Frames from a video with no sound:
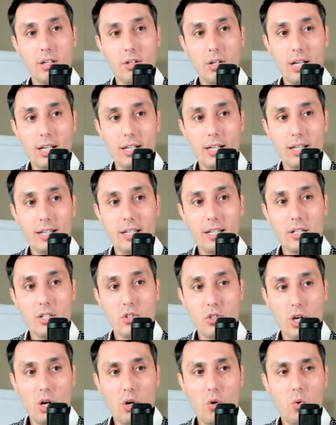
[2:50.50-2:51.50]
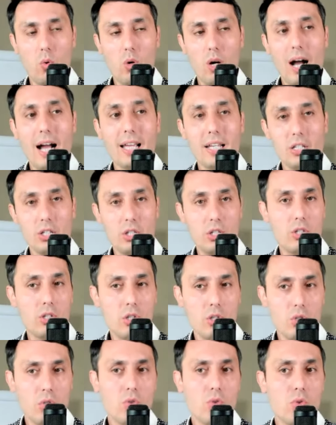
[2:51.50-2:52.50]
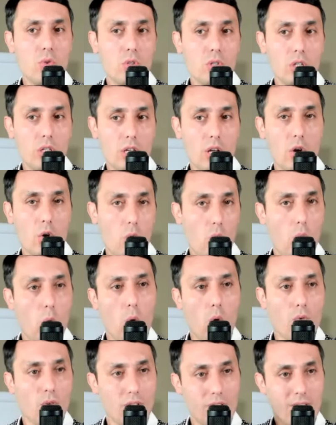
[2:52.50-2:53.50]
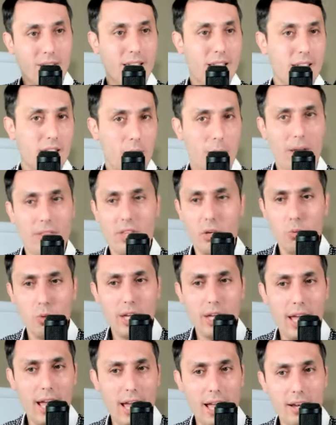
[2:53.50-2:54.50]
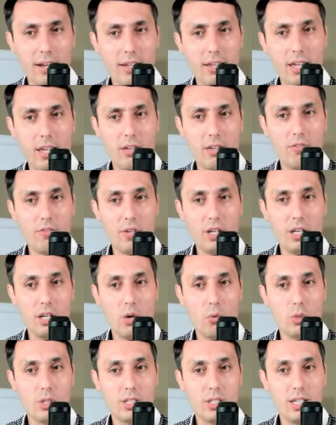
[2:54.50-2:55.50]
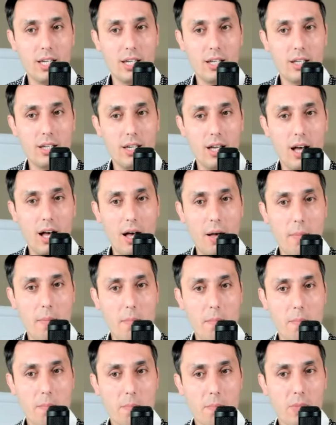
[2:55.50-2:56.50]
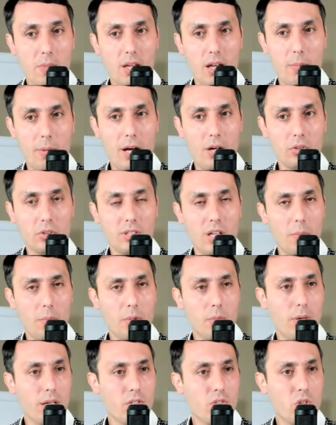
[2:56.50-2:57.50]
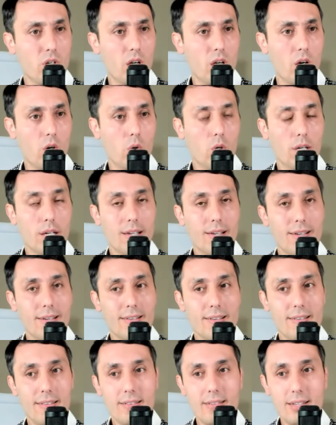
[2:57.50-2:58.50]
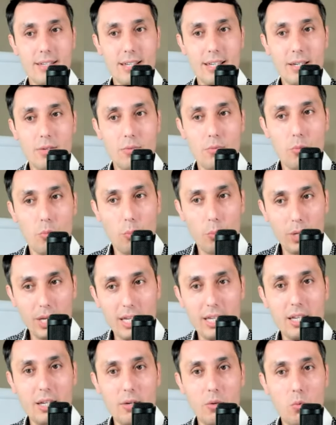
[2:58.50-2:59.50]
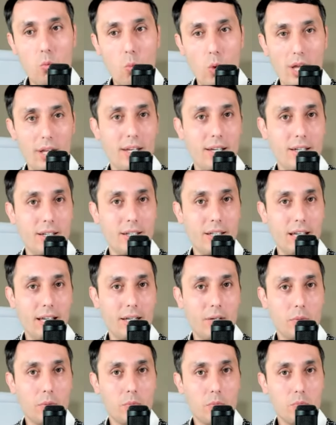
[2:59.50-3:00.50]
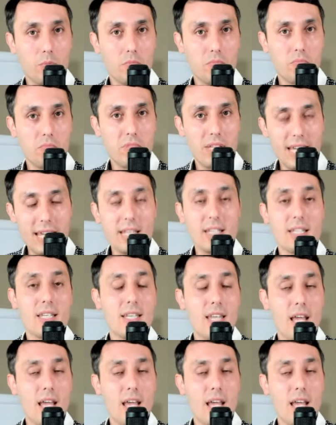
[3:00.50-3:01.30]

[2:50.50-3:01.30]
right? So I do, you know, go over this in depth. I think we had a, a video we did um, about a couple months ago. We went like in